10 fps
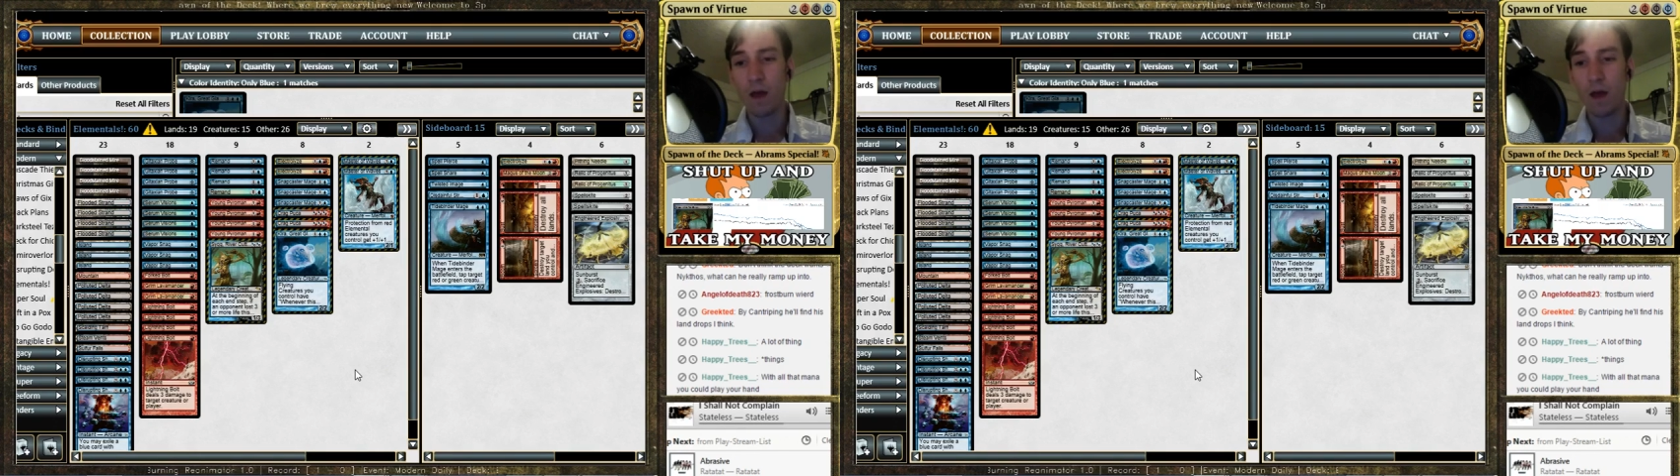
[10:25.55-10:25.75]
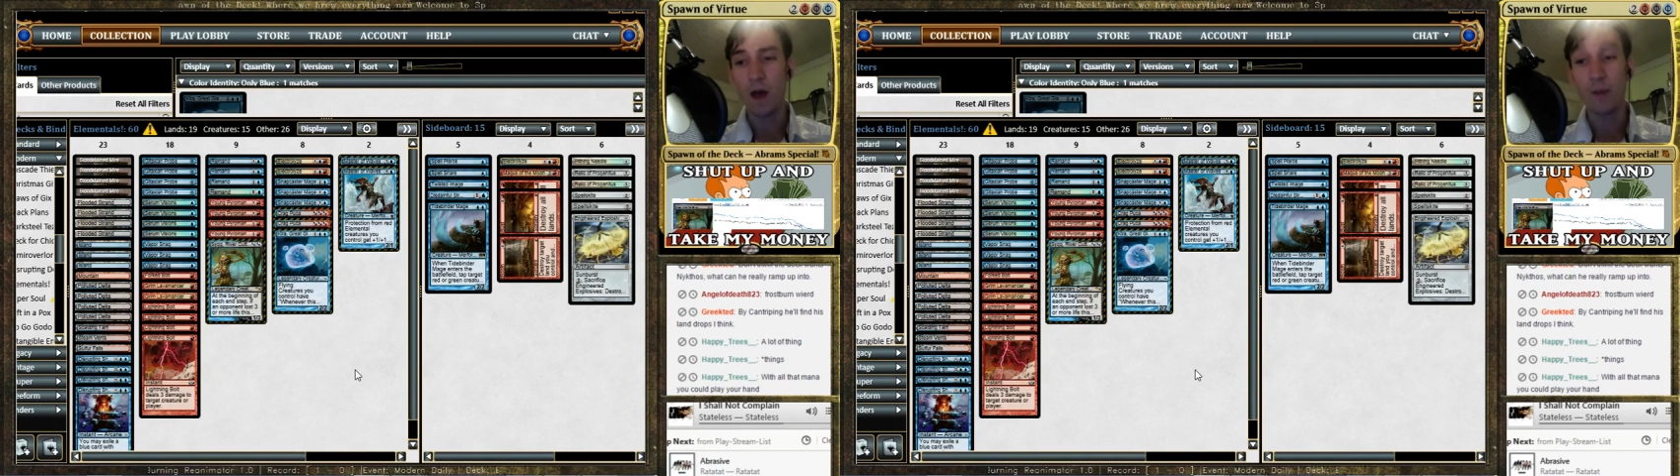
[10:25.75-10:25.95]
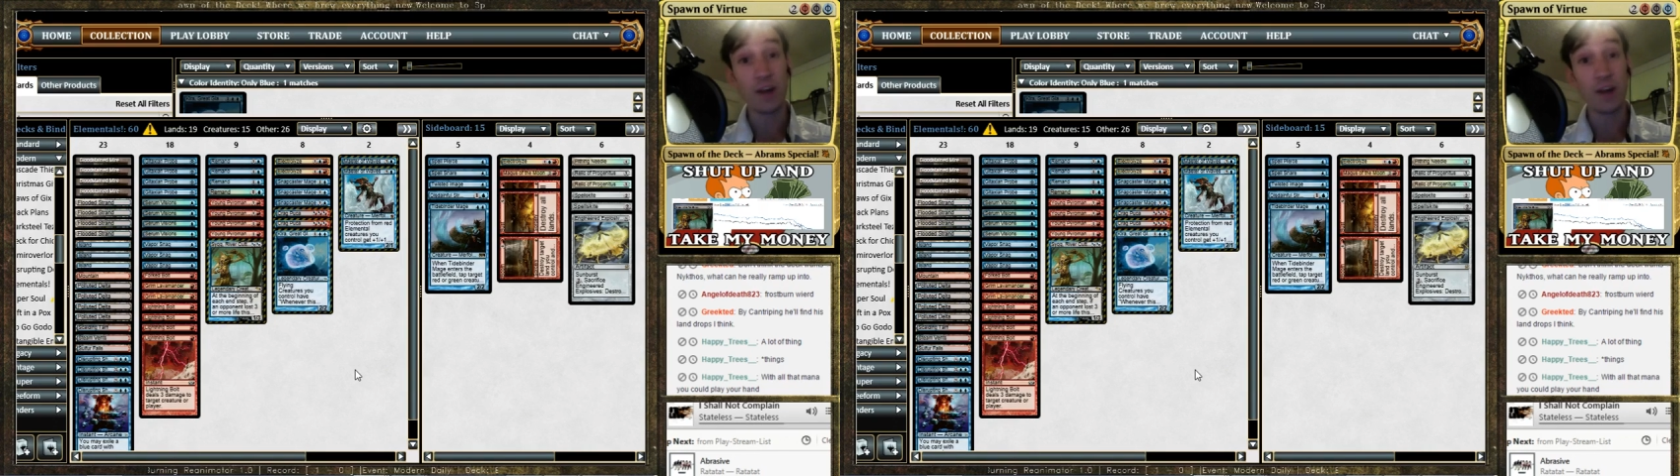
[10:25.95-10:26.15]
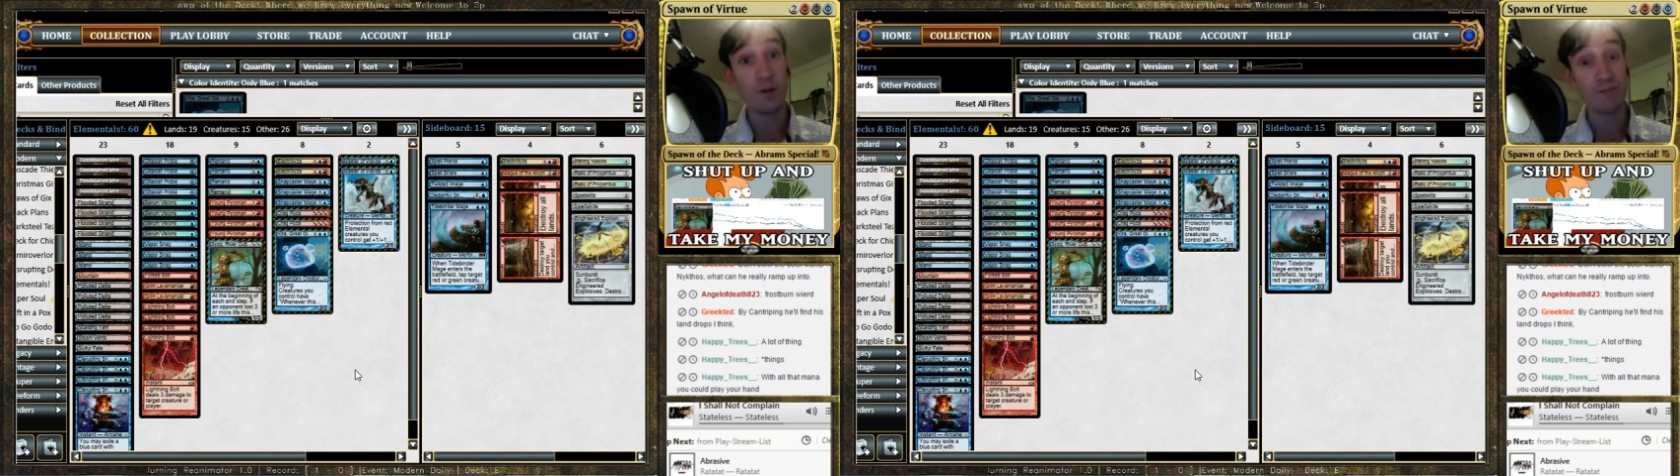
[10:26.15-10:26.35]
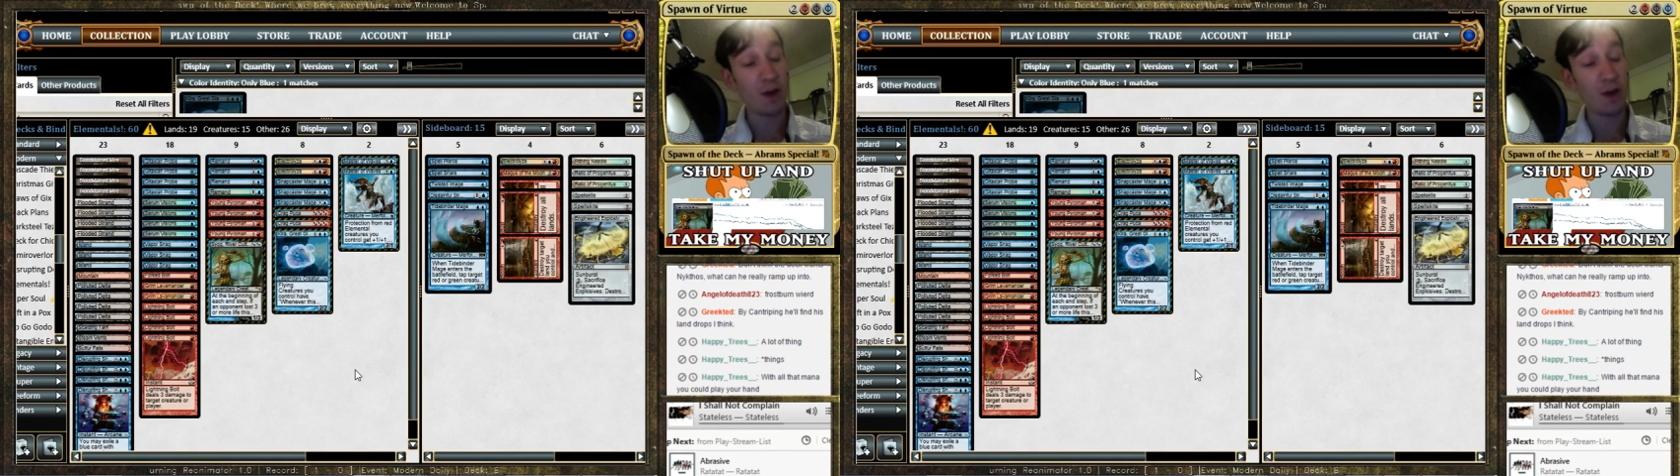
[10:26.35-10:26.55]
But I
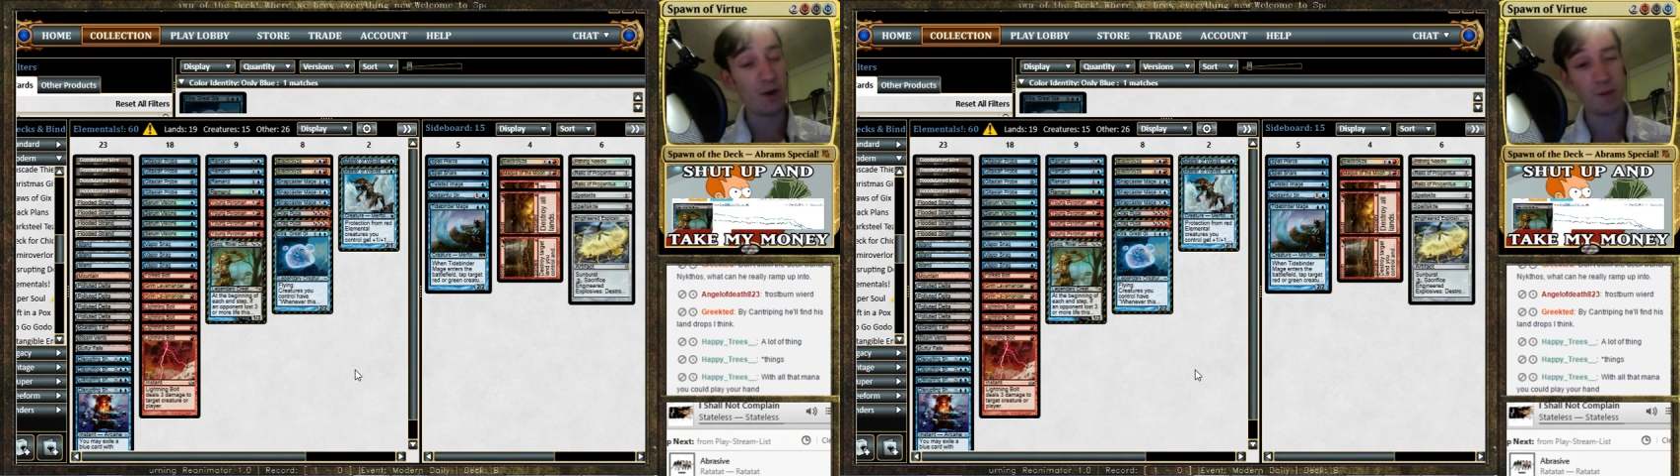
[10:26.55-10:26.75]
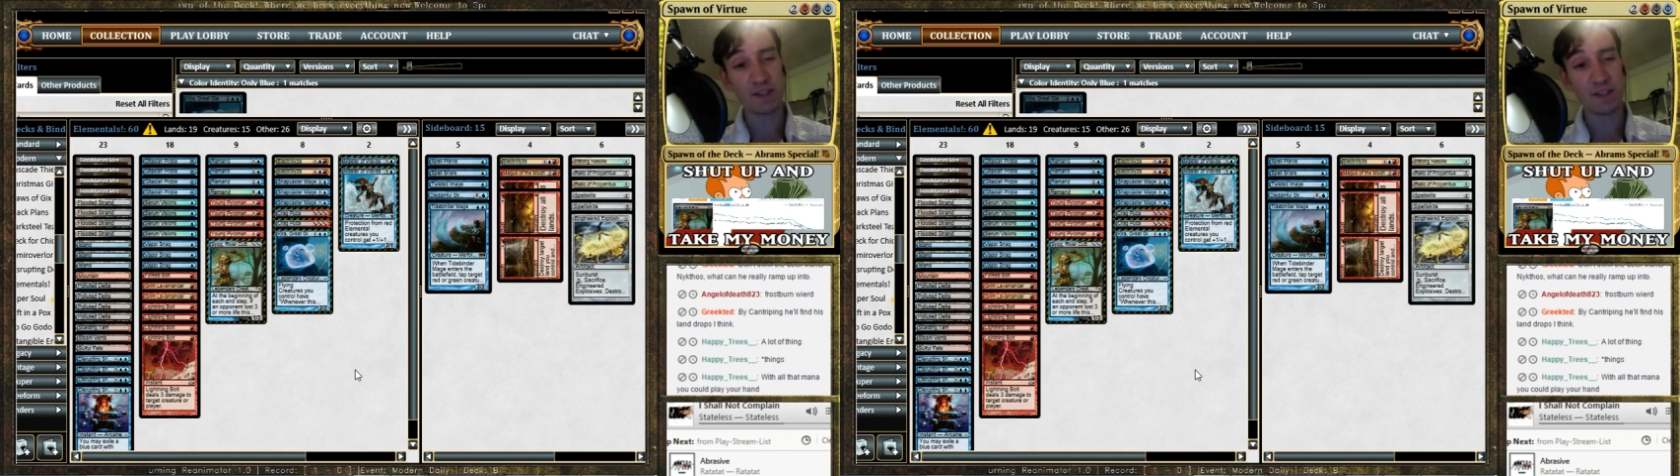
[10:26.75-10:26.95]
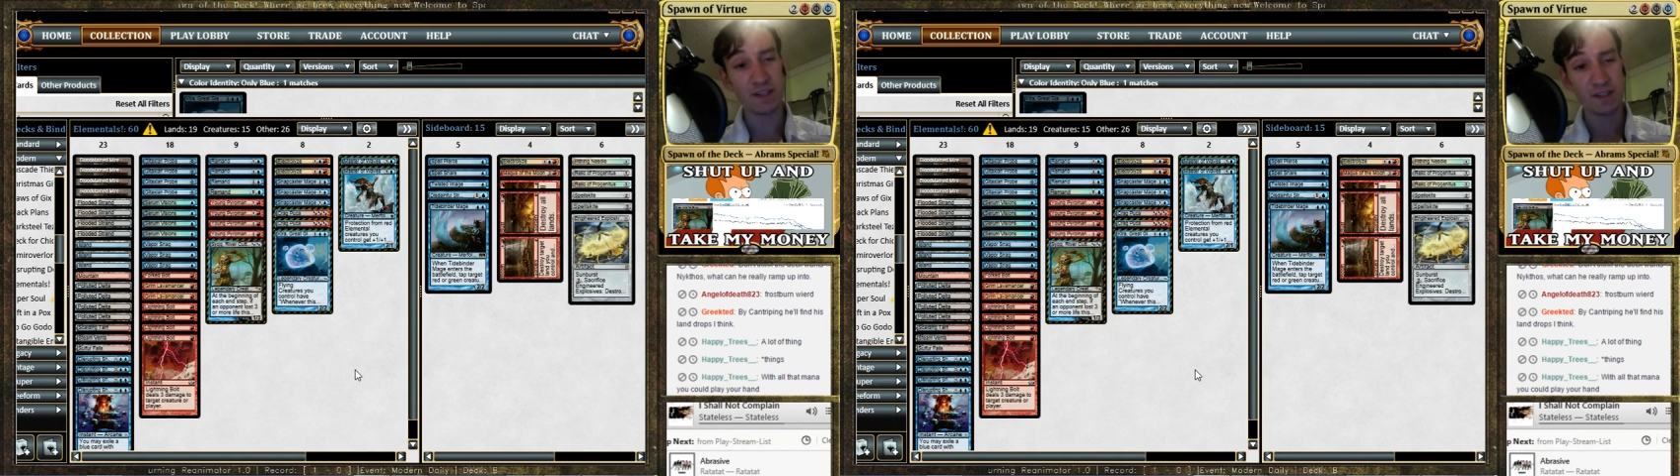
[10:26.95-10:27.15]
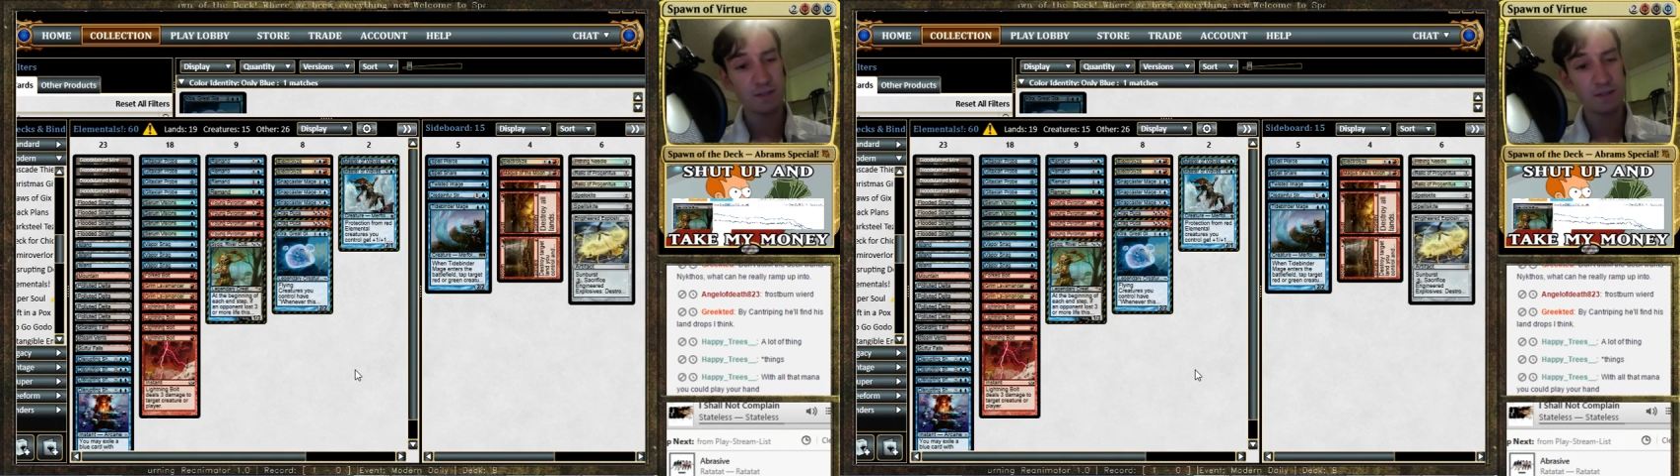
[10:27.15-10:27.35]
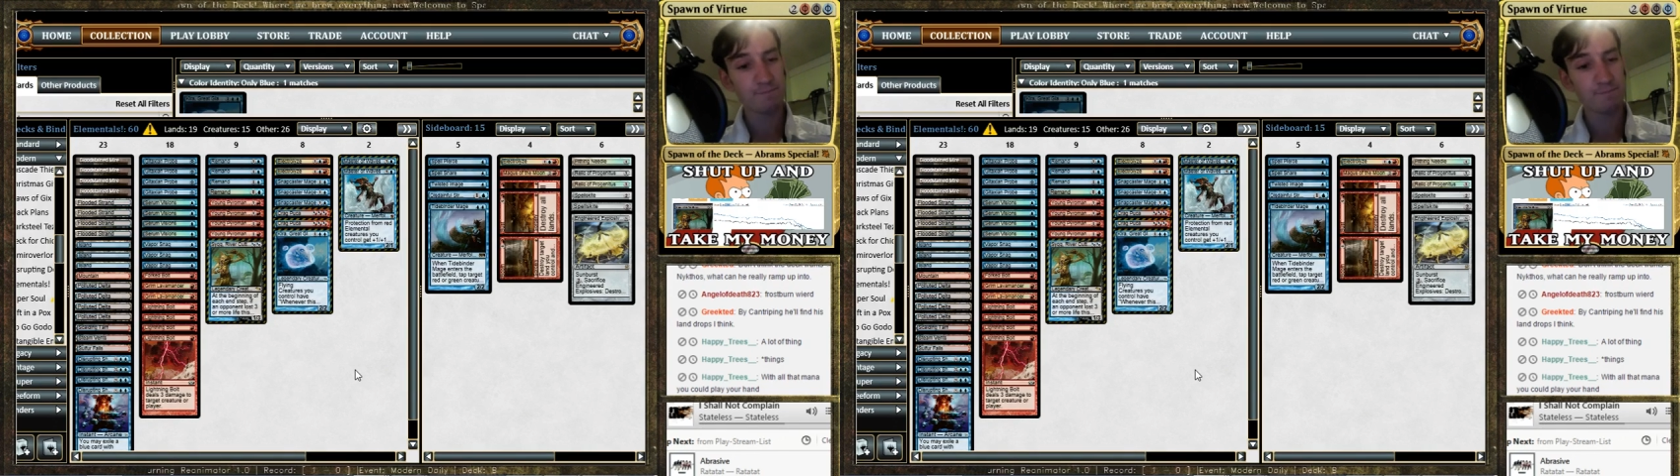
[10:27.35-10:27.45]
don't own any Misties.